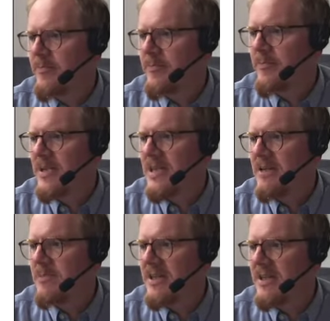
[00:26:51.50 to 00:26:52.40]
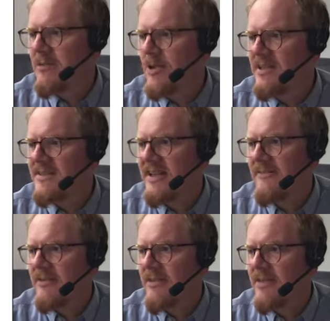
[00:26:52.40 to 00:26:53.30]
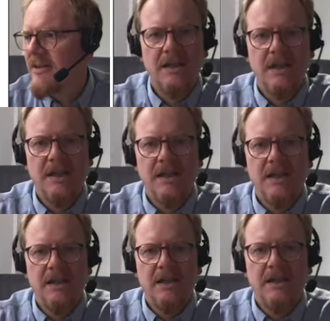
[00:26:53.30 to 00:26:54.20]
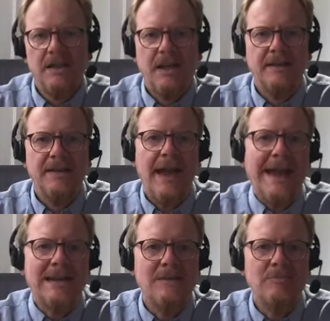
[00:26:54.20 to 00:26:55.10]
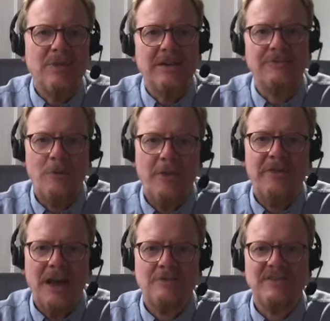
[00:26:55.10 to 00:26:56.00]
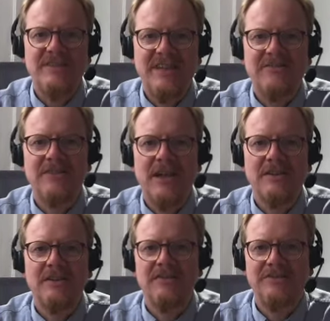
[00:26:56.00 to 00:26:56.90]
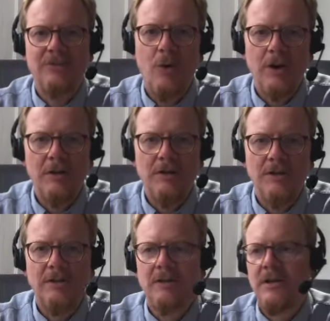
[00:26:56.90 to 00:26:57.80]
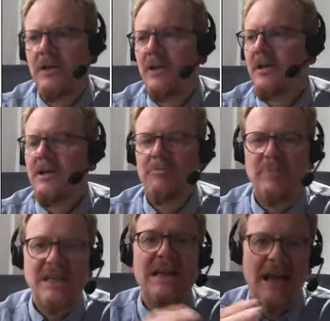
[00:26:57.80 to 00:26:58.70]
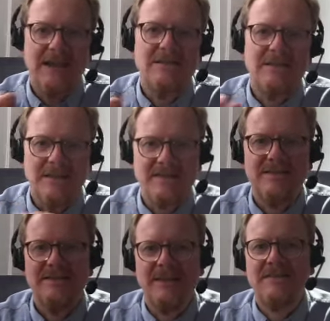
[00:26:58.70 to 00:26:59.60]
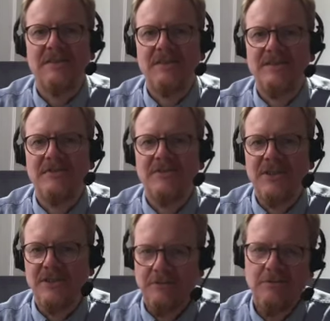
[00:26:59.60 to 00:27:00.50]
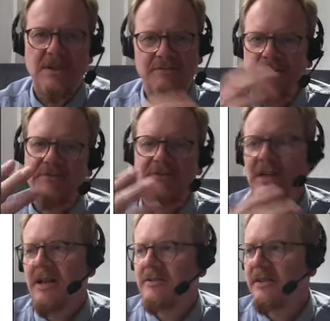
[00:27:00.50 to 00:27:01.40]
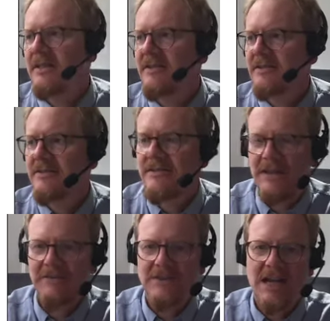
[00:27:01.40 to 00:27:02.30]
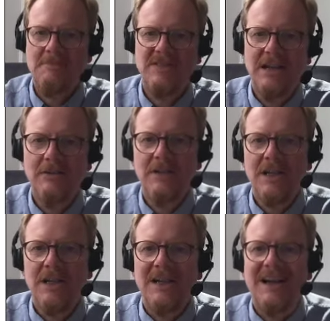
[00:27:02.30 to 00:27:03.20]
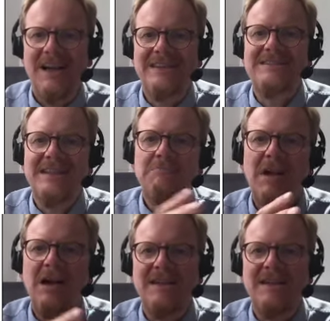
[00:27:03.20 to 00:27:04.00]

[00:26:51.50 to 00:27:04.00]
P being 1/7 and N being 4,704, Pn is 672, as we've calculated several times now, and sigma